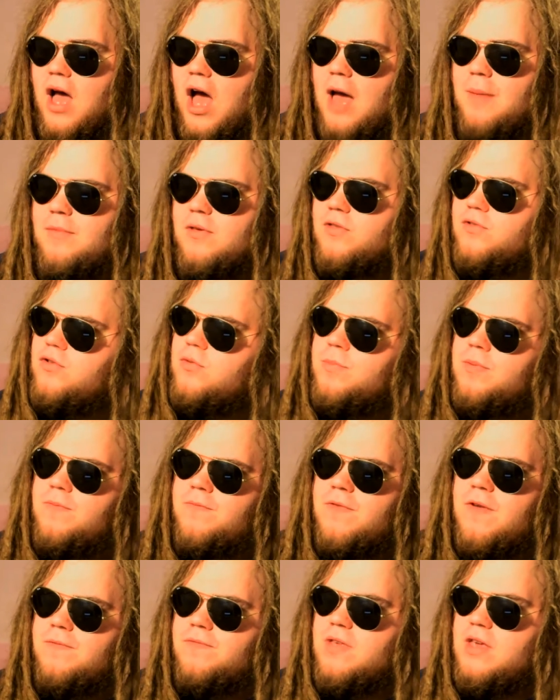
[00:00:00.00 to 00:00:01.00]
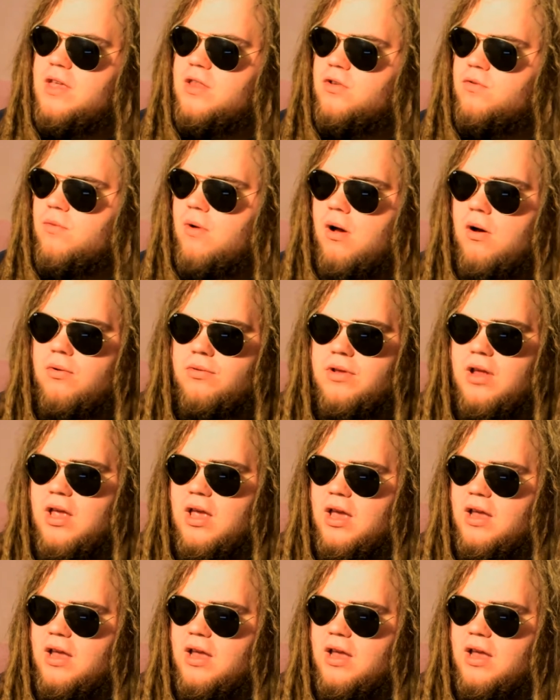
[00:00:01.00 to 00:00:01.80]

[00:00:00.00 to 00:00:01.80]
I'm a stupid 15 year old,